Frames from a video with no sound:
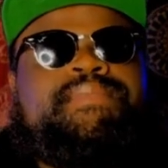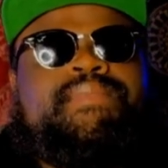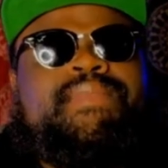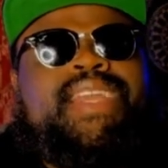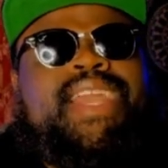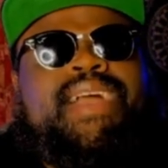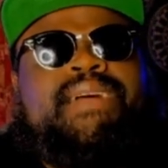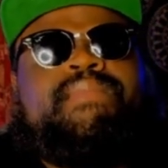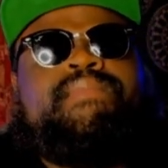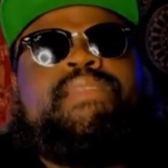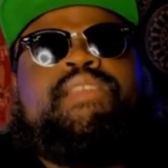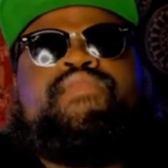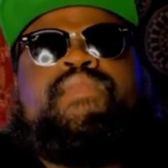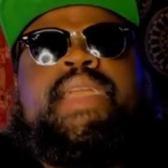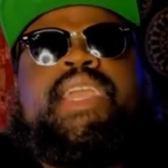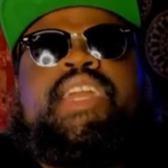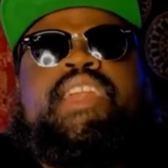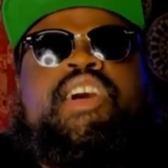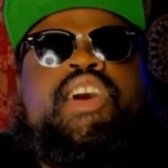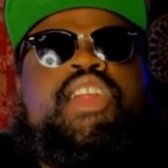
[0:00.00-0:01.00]
Yeah, if you're
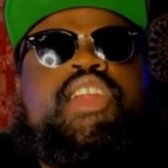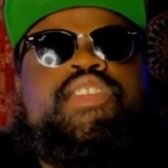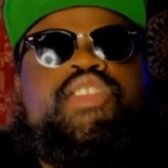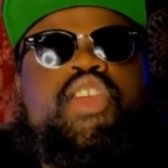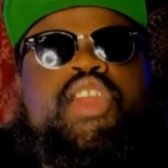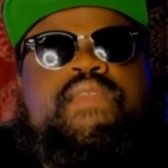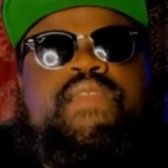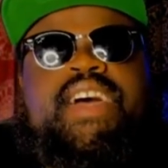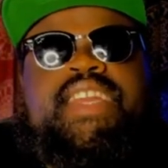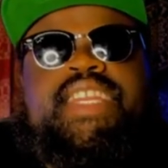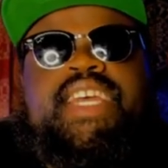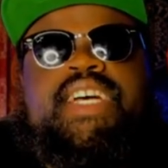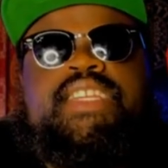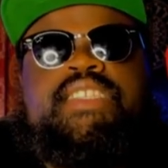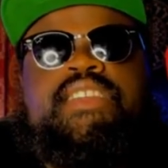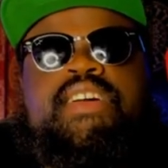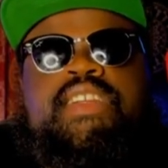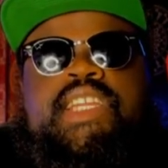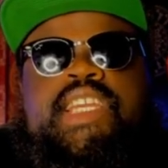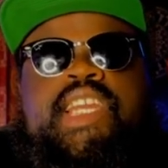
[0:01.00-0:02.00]
making
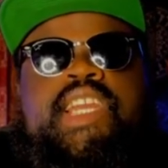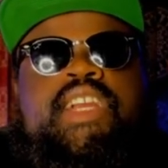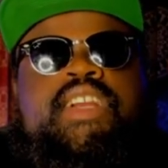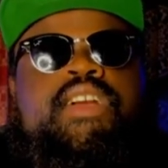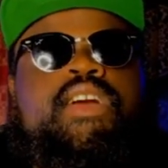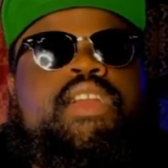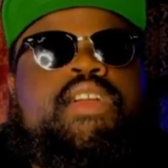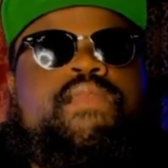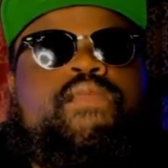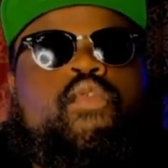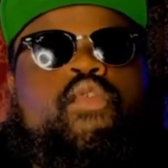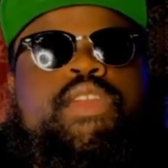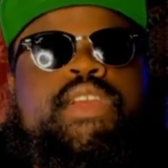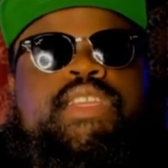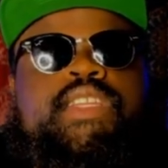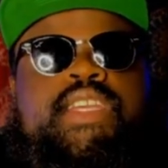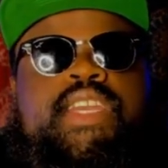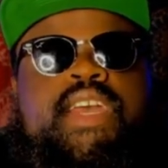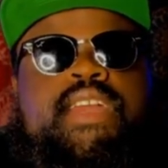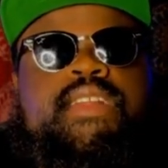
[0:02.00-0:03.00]
$135,000 a year, 140
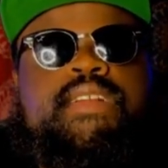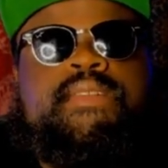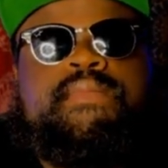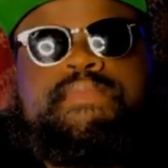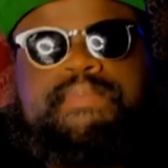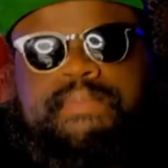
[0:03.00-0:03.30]
together,